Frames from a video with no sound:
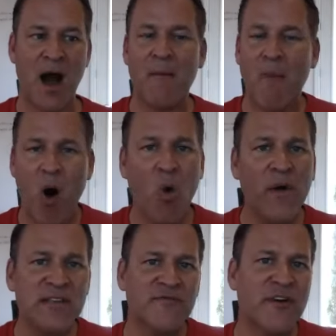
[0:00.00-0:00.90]
I'm
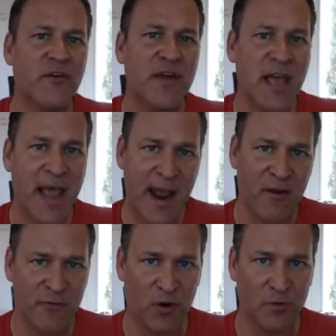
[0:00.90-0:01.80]
always very
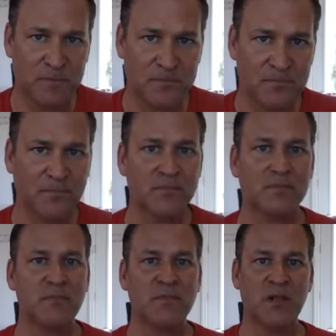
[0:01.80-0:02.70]
careful
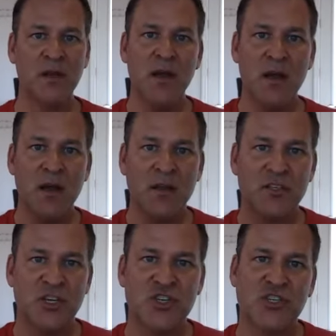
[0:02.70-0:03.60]

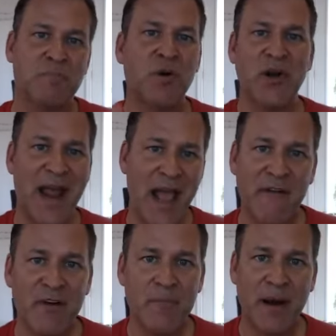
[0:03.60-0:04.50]
to just put
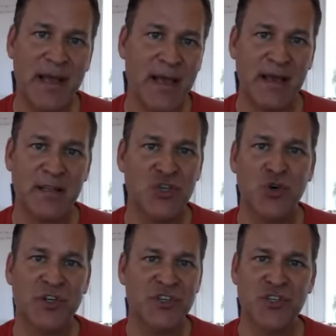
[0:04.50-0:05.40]
everybody
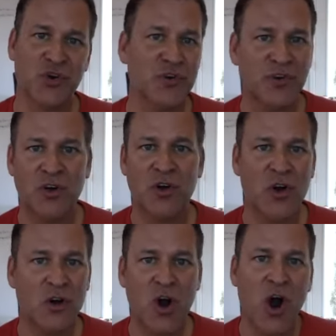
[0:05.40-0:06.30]
into a certain
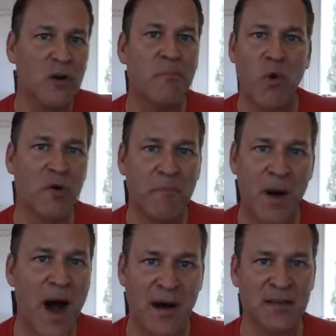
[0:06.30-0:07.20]
cardboard
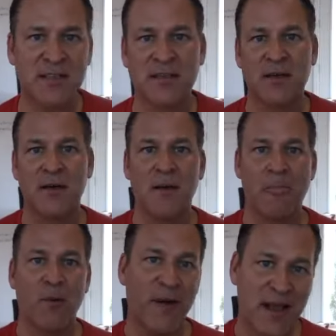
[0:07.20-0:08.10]
box
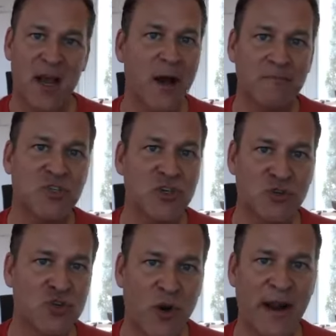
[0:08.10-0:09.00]
when it comes
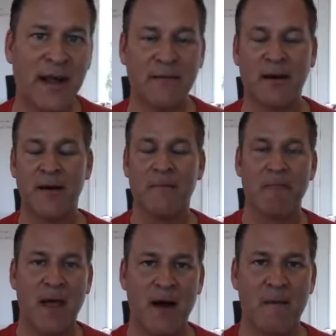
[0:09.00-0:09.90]
to training.
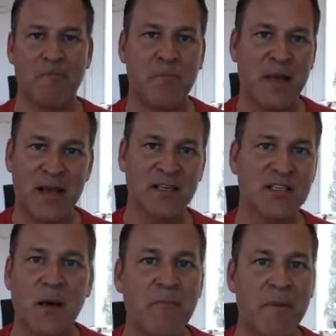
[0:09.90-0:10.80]
Because
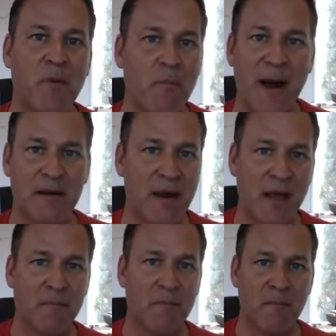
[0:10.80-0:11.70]
some people might
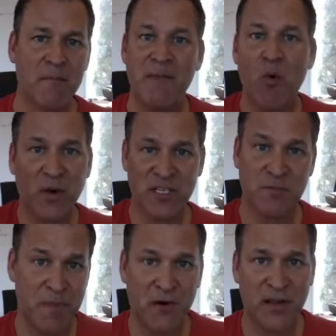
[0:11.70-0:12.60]
be more
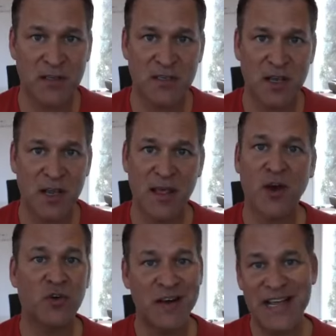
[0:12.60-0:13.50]
experienced and
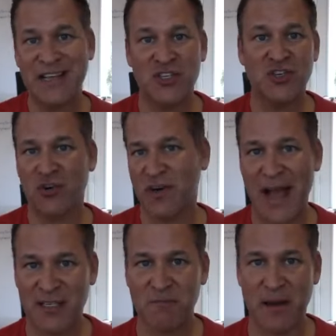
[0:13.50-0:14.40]
they don't need certain
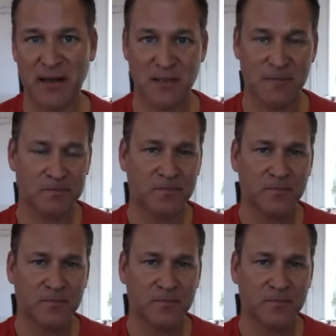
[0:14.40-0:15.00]
aspects.